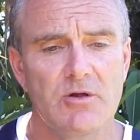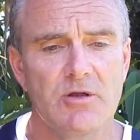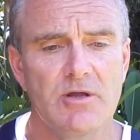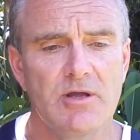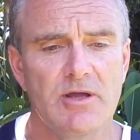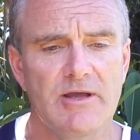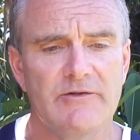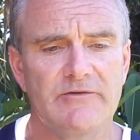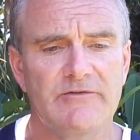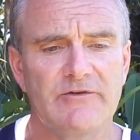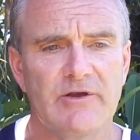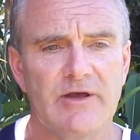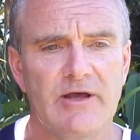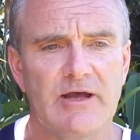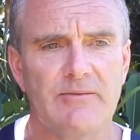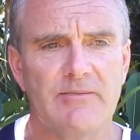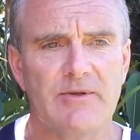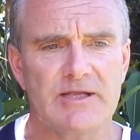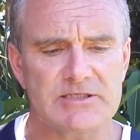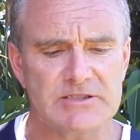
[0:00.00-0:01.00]

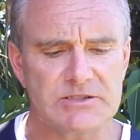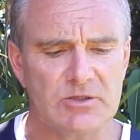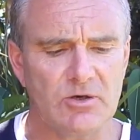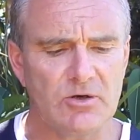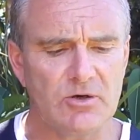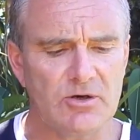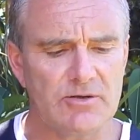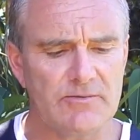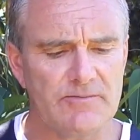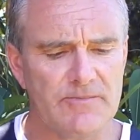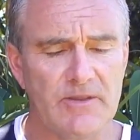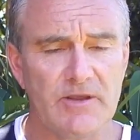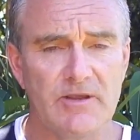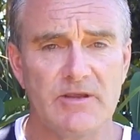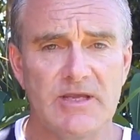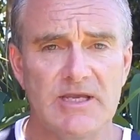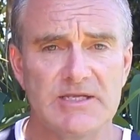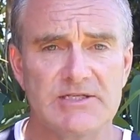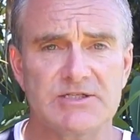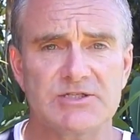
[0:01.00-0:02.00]
As long
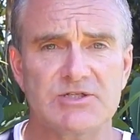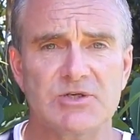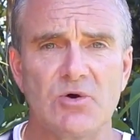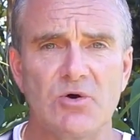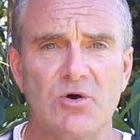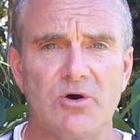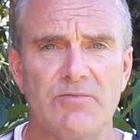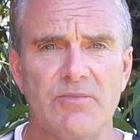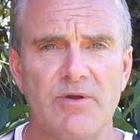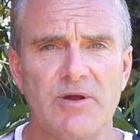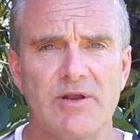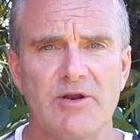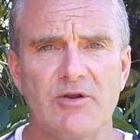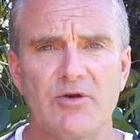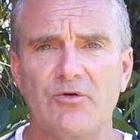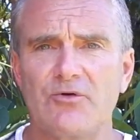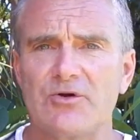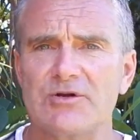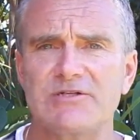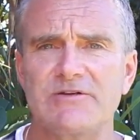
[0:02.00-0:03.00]
as it's got an
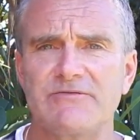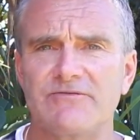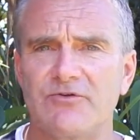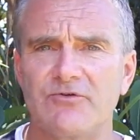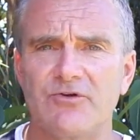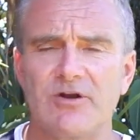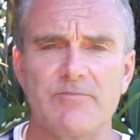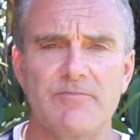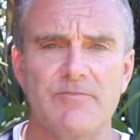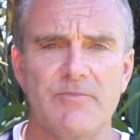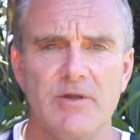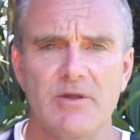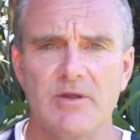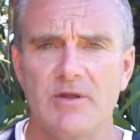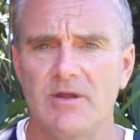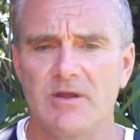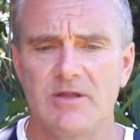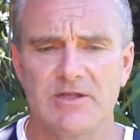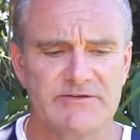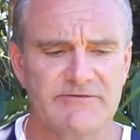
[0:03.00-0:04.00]
aggressive grip,
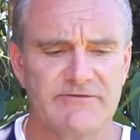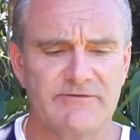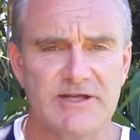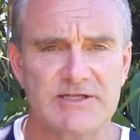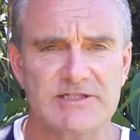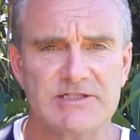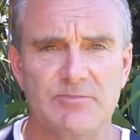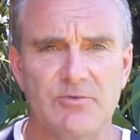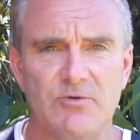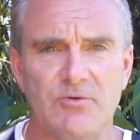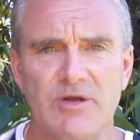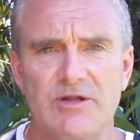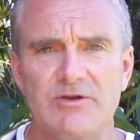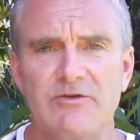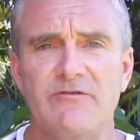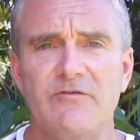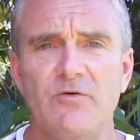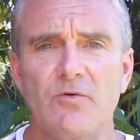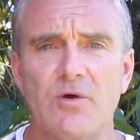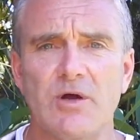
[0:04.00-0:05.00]
it's flexible, and
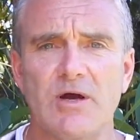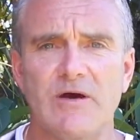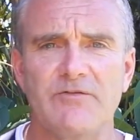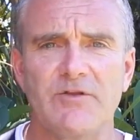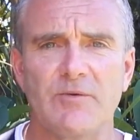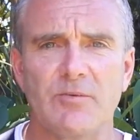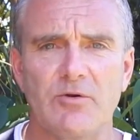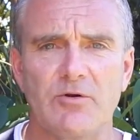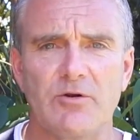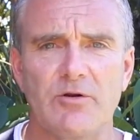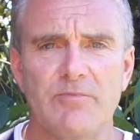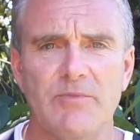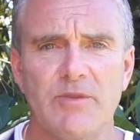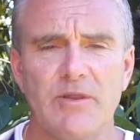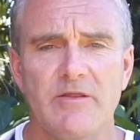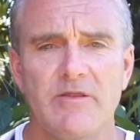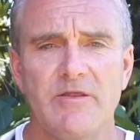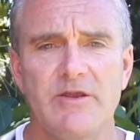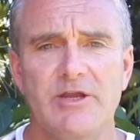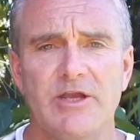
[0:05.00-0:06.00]
you feel comfortable in them,
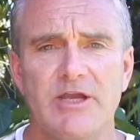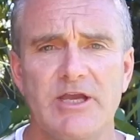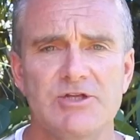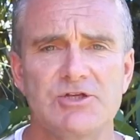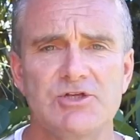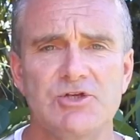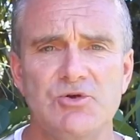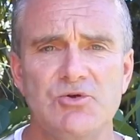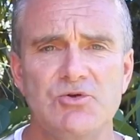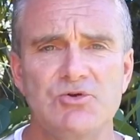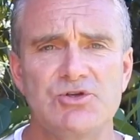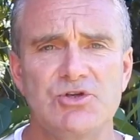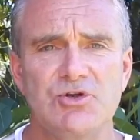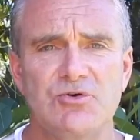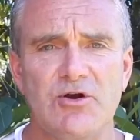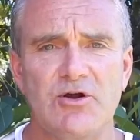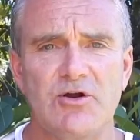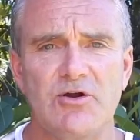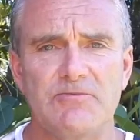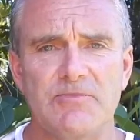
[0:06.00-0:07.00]
then you can choose
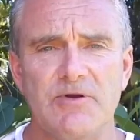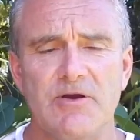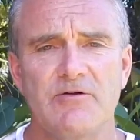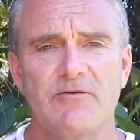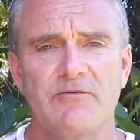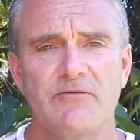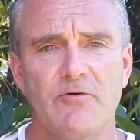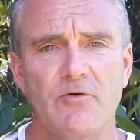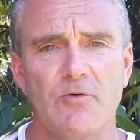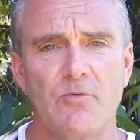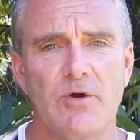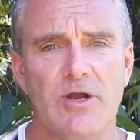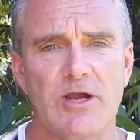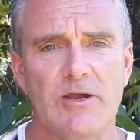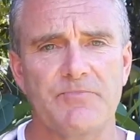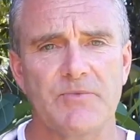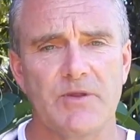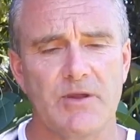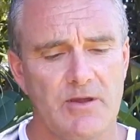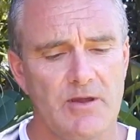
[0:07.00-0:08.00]
your own footwear.
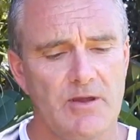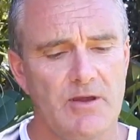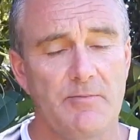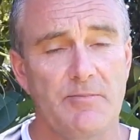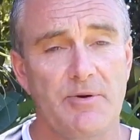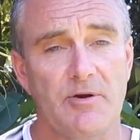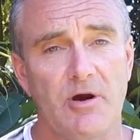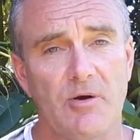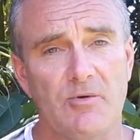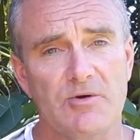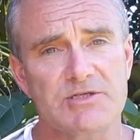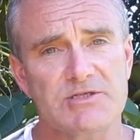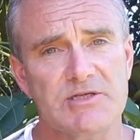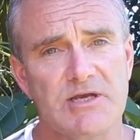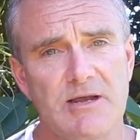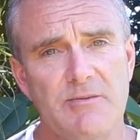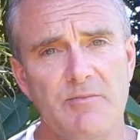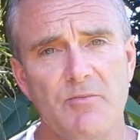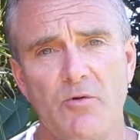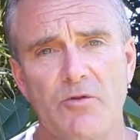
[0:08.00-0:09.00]
But I would
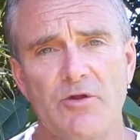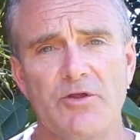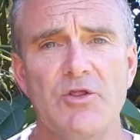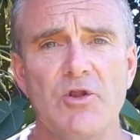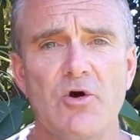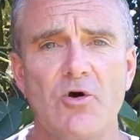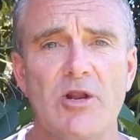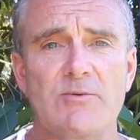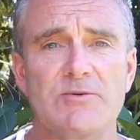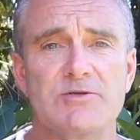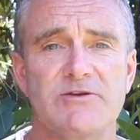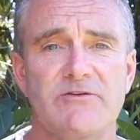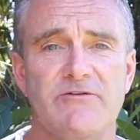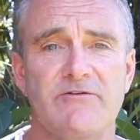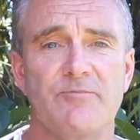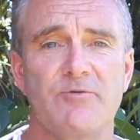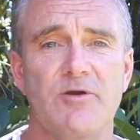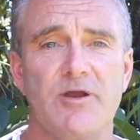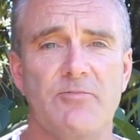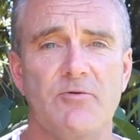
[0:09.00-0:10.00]
say more than 90%
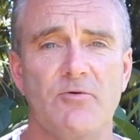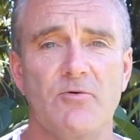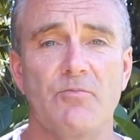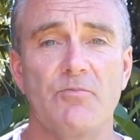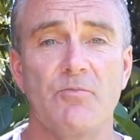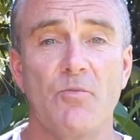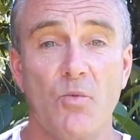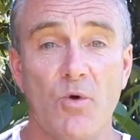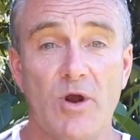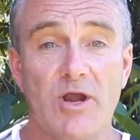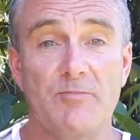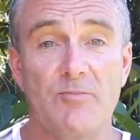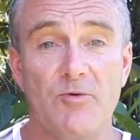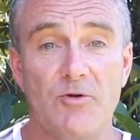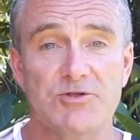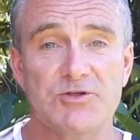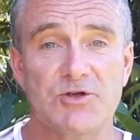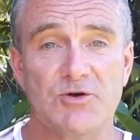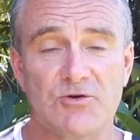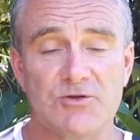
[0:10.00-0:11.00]
of people wear
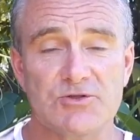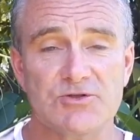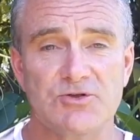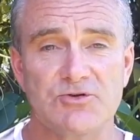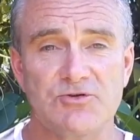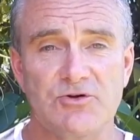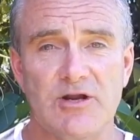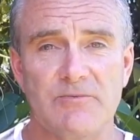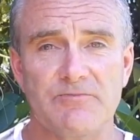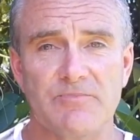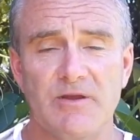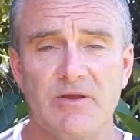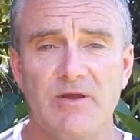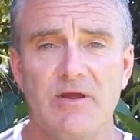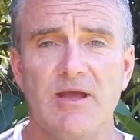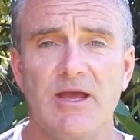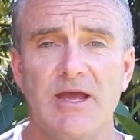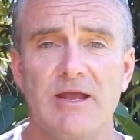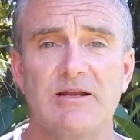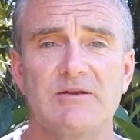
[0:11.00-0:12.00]
boots across the track,
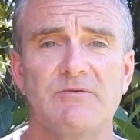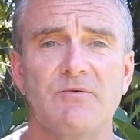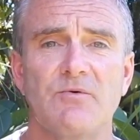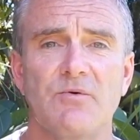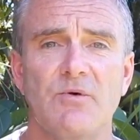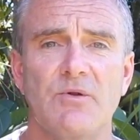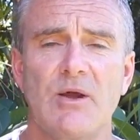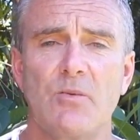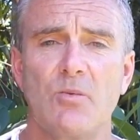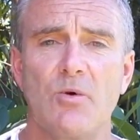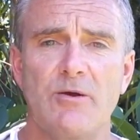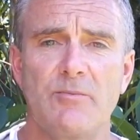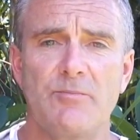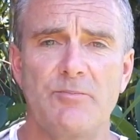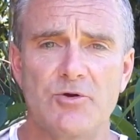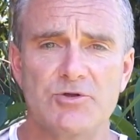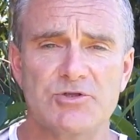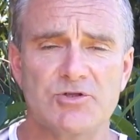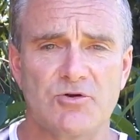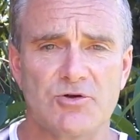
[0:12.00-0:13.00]
and they wear
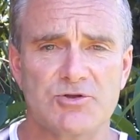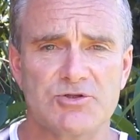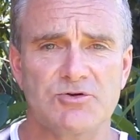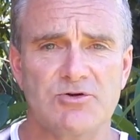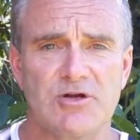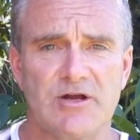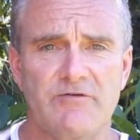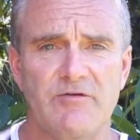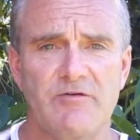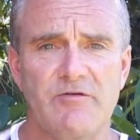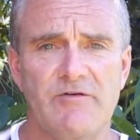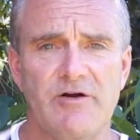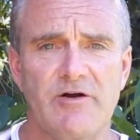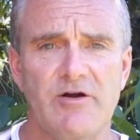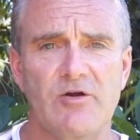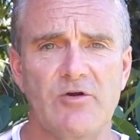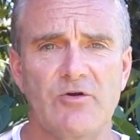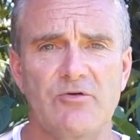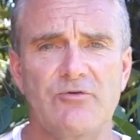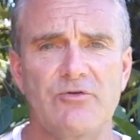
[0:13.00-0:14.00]
boots across the track for a
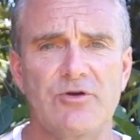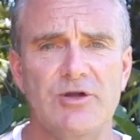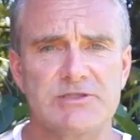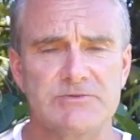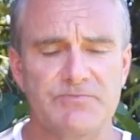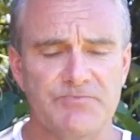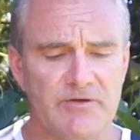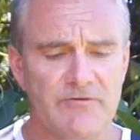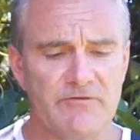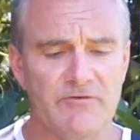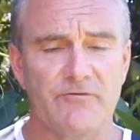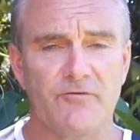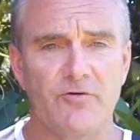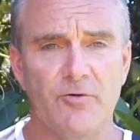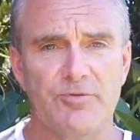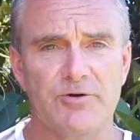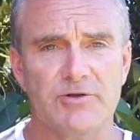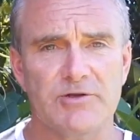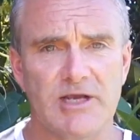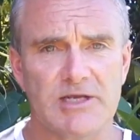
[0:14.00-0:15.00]
very good reason: for
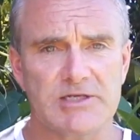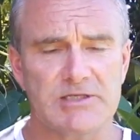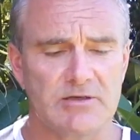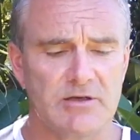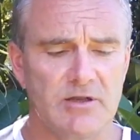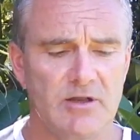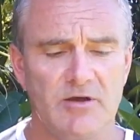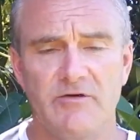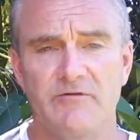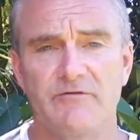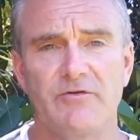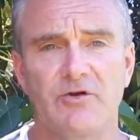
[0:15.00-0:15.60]
foot protection, for